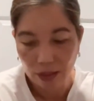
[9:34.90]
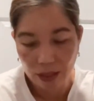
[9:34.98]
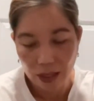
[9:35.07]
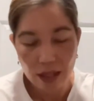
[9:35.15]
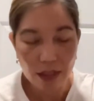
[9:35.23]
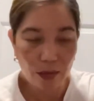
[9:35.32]

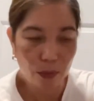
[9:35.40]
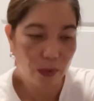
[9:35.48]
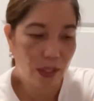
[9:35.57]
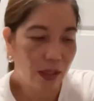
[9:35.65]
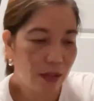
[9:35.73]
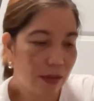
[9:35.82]

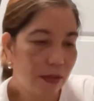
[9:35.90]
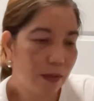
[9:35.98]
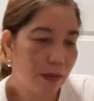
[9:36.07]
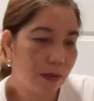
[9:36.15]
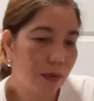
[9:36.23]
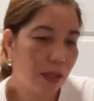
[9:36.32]
anyway
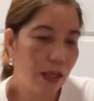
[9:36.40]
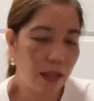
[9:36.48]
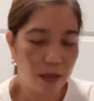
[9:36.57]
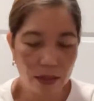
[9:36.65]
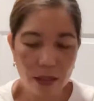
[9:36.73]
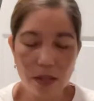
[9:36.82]
so
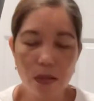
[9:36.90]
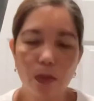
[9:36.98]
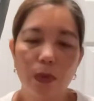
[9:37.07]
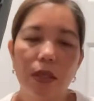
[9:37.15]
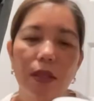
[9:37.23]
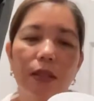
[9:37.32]
yeah this
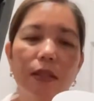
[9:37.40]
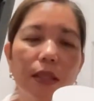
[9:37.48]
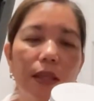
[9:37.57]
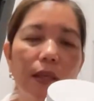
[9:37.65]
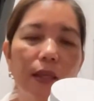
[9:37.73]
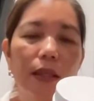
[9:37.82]
one
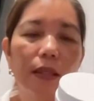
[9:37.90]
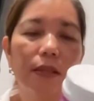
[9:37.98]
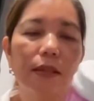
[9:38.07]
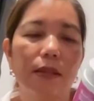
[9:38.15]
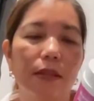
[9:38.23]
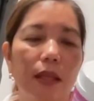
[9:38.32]

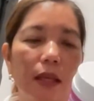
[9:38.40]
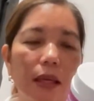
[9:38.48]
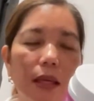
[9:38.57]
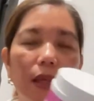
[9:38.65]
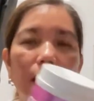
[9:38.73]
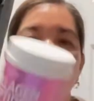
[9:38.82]
is
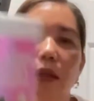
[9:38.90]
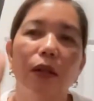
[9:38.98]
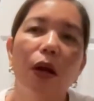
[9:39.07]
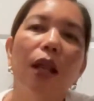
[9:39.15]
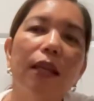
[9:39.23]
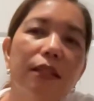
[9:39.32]

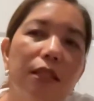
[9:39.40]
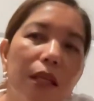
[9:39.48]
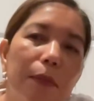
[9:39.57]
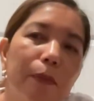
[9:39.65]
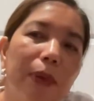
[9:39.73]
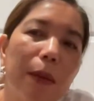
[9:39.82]

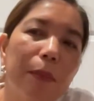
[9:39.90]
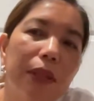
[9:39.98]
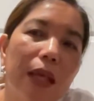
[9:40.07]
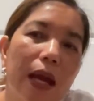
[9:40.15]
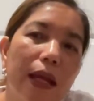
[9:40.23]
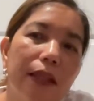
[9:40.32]
collagen
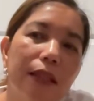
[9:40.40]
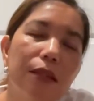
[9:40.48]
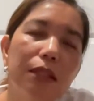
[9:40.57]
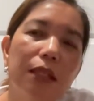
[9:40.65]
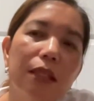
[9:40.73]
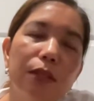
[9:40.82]
peptide
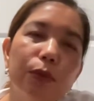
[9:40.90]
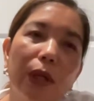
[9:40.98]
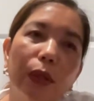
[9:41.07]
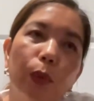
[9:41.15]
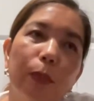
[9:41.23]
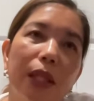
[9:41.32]
this is
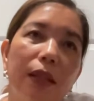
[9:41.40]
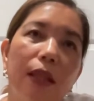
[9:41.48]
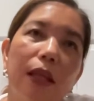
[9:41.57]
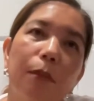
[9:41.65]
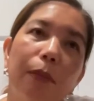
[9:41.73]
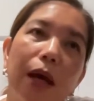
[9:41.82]

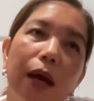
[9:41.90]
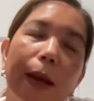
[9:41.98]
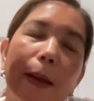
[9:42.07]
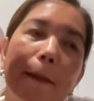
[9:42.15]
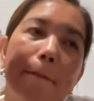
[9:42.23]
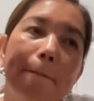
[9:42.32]
recommended
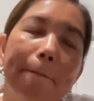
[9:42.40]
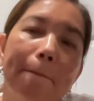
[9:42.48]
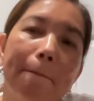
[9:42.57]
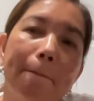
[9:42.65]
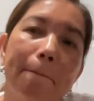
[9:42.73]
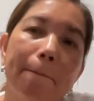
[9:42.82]
by
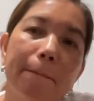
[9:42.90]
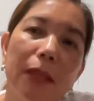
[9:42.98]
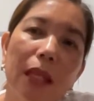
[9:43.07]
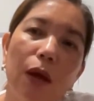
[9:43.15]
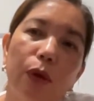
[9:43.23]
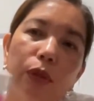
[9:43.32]

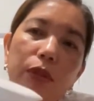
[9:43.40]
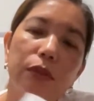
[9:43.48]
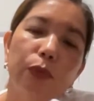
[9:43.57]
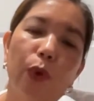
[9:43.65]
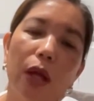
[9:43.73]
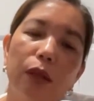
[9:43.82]

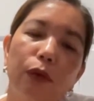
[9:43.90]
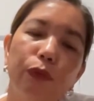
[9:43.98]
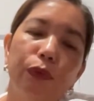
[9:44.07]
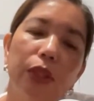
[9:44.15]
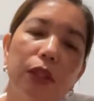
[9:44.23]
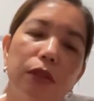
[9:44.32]
one of
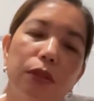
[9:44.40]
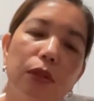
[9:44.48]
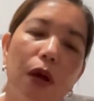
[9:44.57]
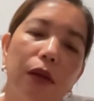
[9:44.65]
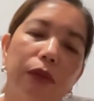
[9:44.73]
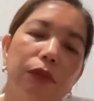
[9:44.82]
the
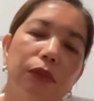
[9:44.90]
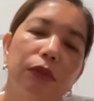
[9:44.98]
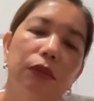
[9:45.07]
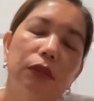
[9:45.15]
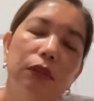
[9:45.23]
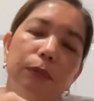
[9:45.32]

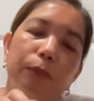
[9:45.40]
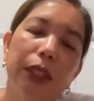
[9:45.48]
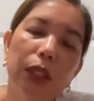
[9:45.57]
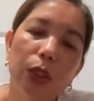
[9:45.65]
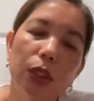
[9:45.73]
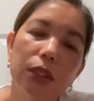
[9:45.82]
doctors
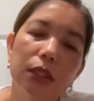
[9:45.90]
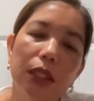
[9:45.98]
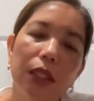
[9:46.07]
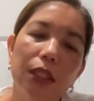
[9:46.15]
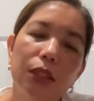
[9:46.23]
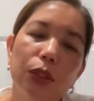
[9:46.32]
because
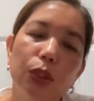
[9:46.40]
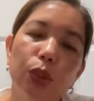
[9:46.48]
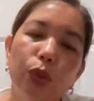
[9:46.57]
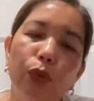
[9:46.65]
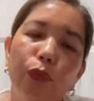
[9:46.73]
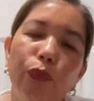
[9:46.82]
it is
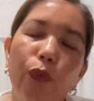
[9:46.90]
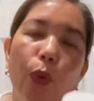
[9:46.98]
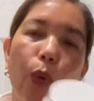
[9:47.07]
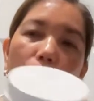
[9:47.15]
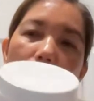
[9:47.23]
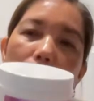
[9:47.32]
good
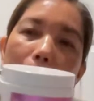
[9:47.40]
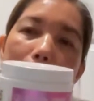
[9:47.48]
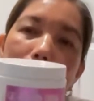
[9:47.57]
for